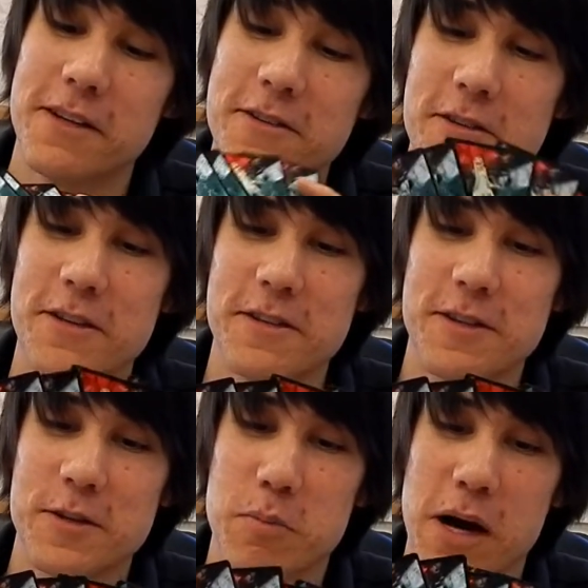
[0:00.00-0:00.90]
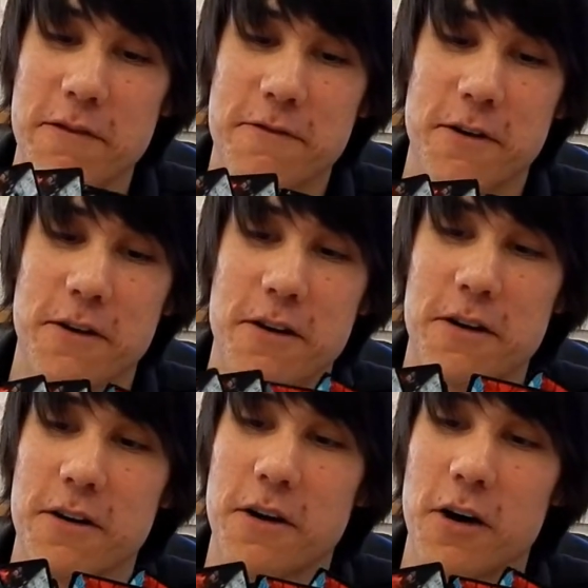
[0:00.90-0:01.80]
So this is by
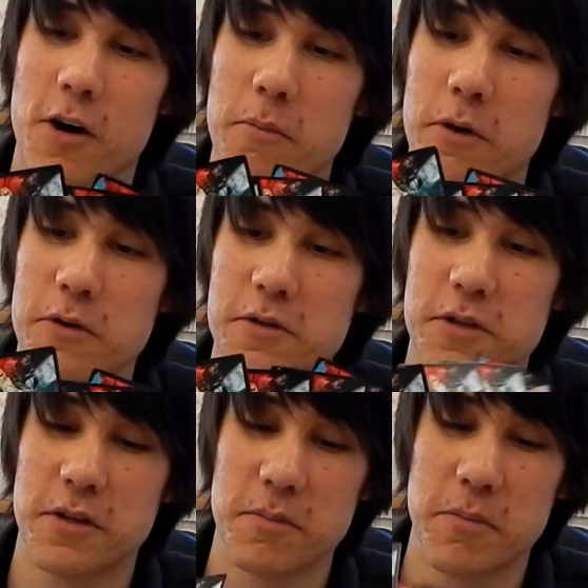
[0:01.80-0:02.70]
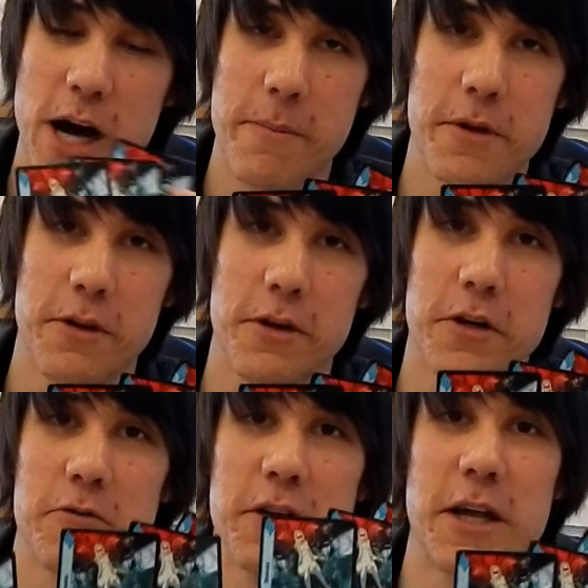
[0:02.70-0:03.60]
far our most
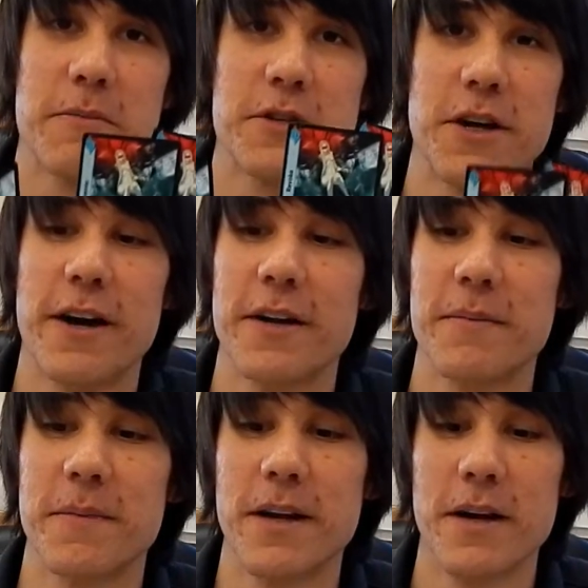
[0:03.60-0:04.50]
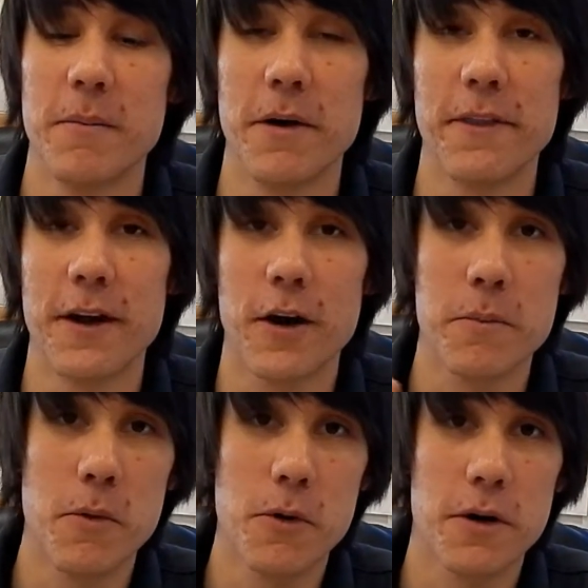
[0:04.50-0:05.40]
popular redemption item. But there are
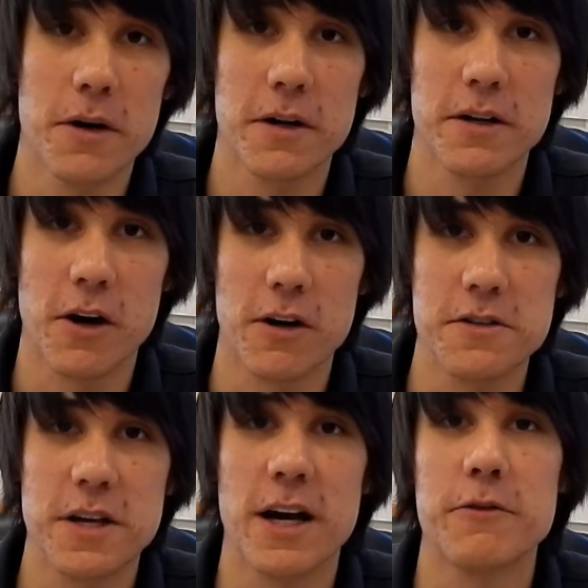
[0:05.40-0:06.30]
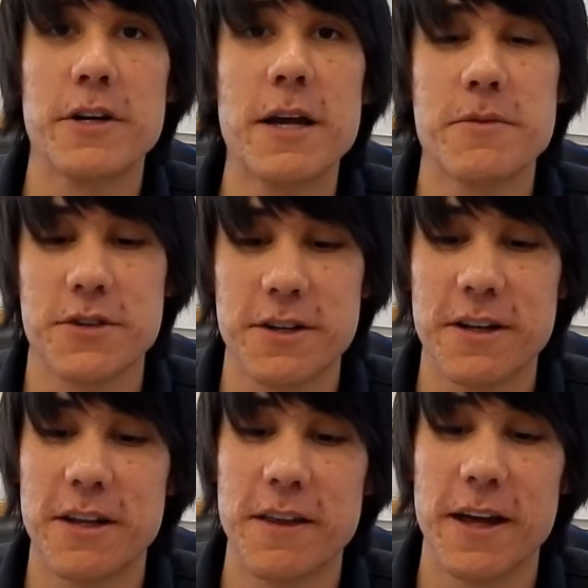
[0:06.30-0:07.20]
more cards on
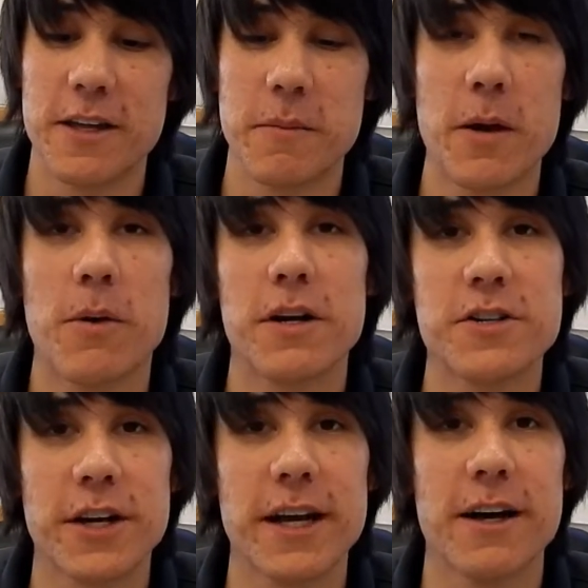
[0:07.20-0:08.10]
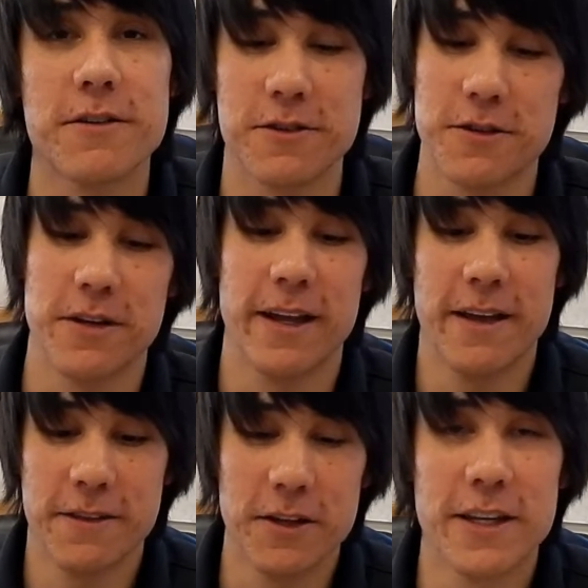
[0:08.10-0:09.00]
redemption that you may want to check out. So
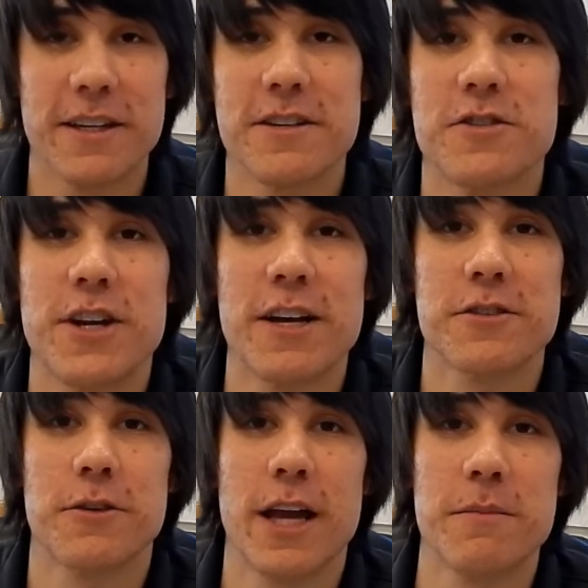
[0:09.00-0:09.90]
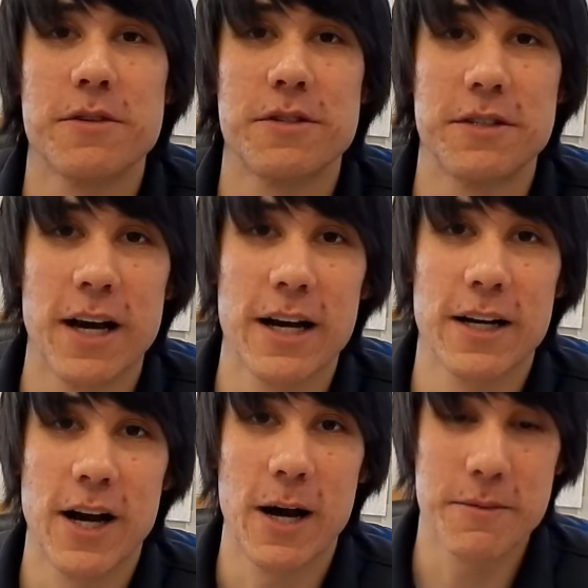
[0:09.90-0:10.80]
again, the link is
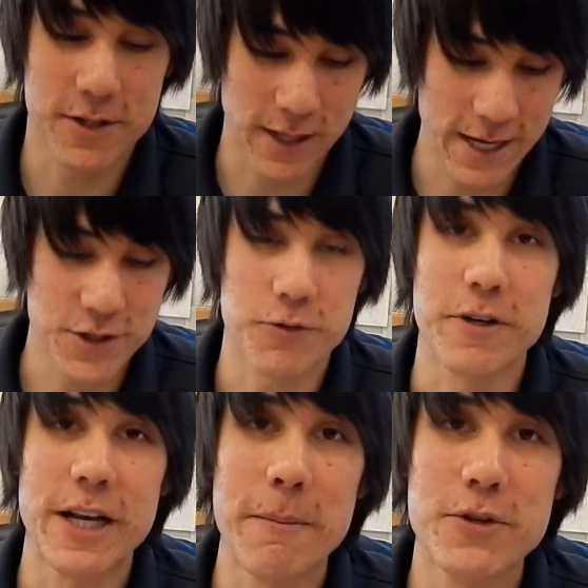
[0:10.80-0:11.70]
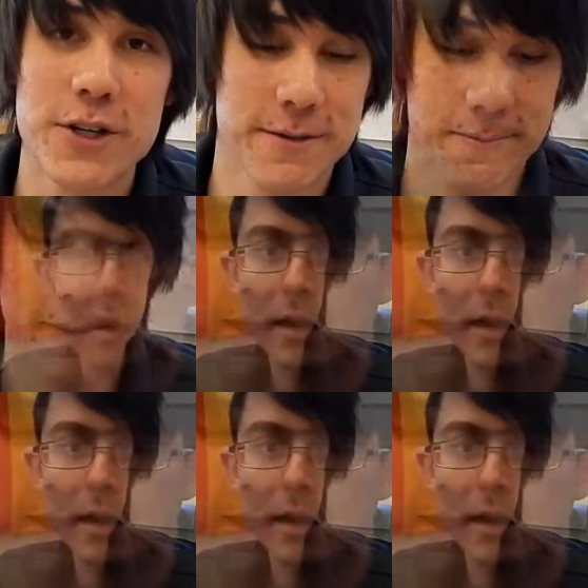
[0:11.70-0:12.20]
jascogames.com/redemption.